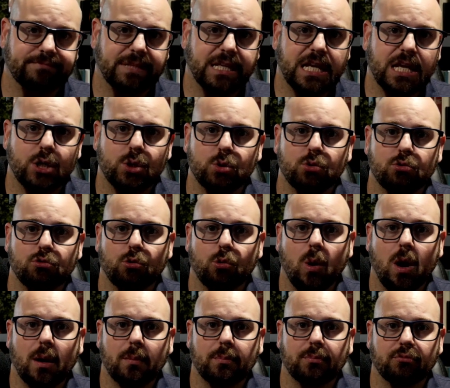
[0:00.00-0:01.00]
kid who
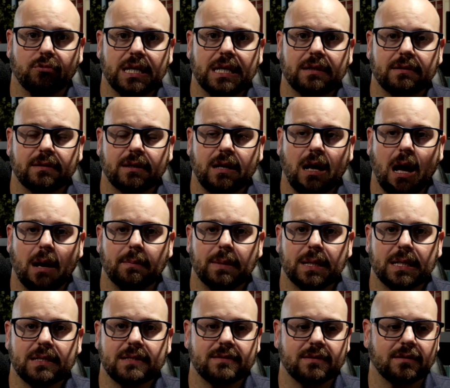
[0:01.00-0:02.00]
grew up reading the
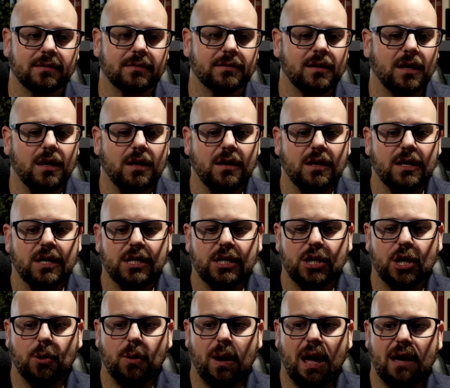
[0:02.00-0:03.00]
comics and,
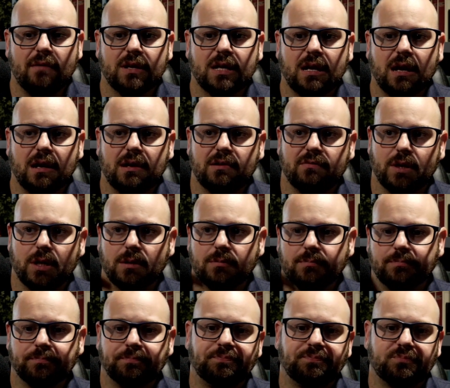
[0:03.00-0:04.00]
having kind of
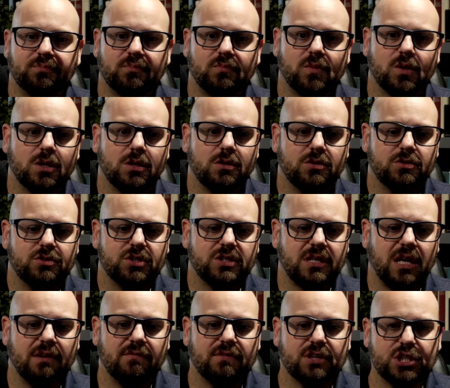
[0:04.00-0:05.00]
a
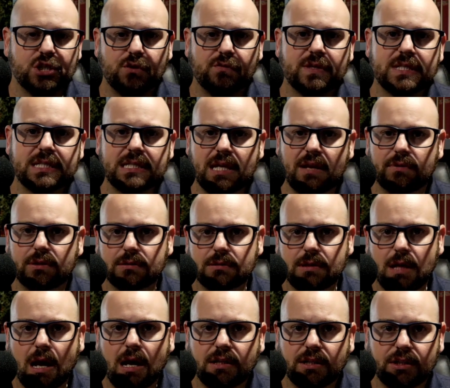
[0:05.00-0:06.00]
surface level
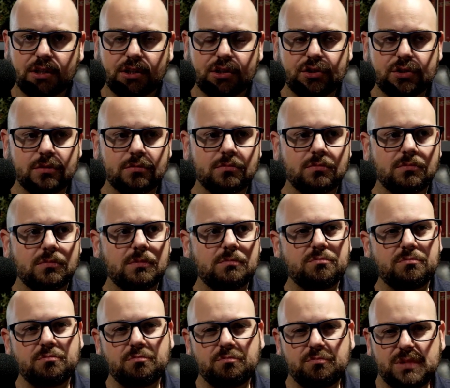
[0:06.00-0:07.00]
knowledge,
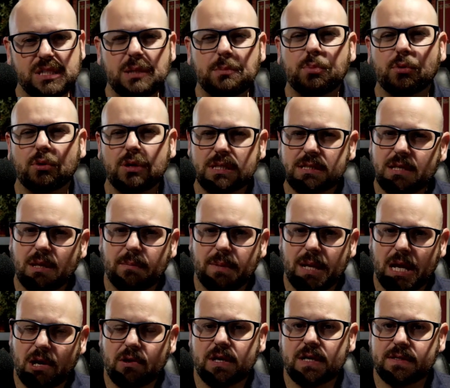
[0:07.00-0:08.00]
deeper in some
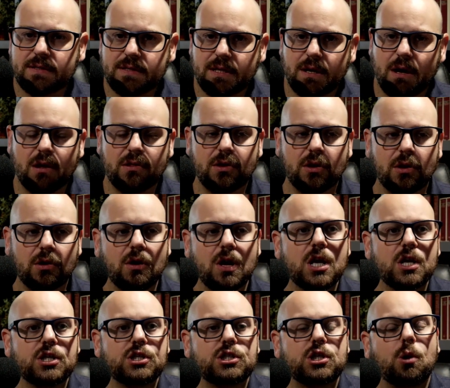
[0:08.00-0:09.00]
areas than other.
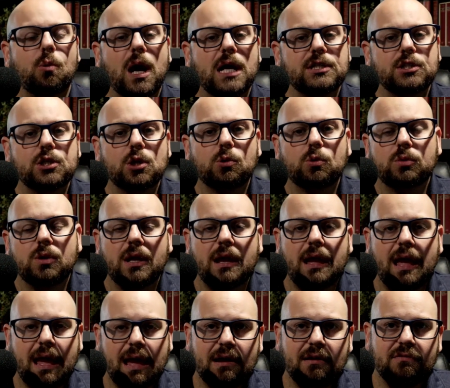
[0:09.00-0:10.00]
So I don't
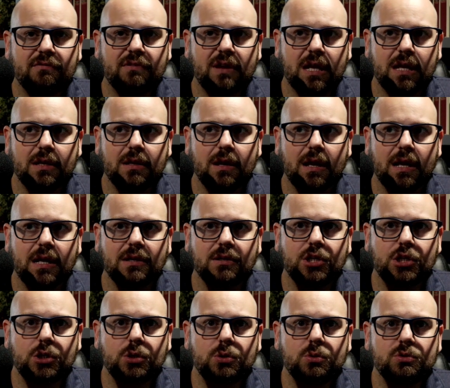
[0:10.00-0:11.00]
have a
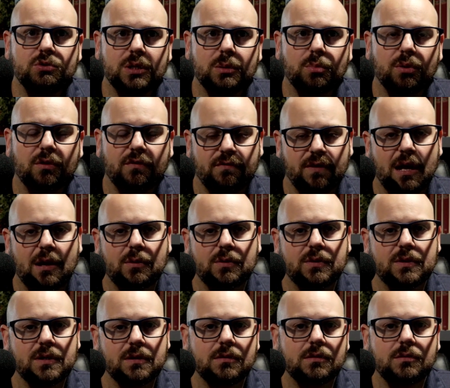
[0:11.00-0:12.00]
hugely
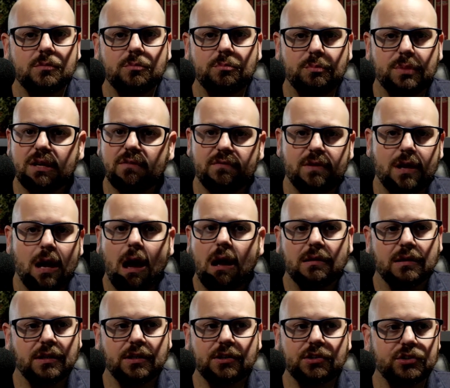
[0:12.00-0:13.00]
profound bit of
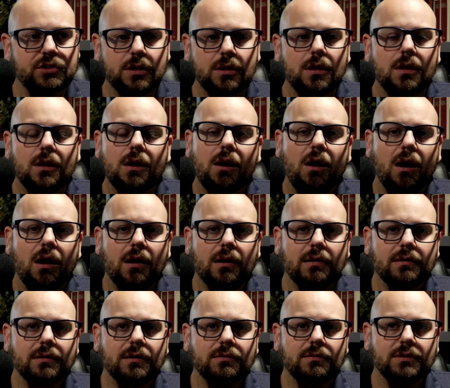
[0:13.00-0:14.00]
knowledge
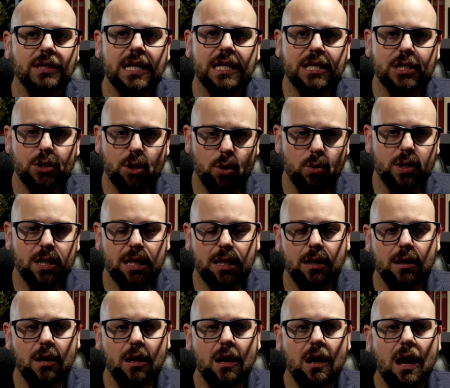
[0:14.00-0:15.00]
on Lady
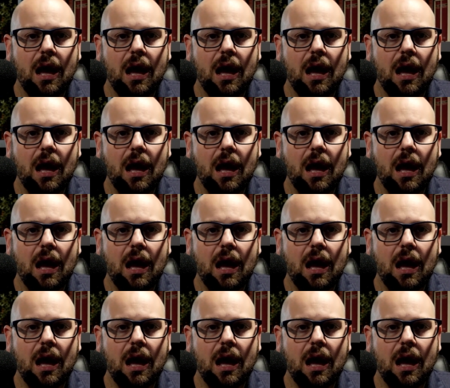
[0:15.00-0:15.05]
Loki.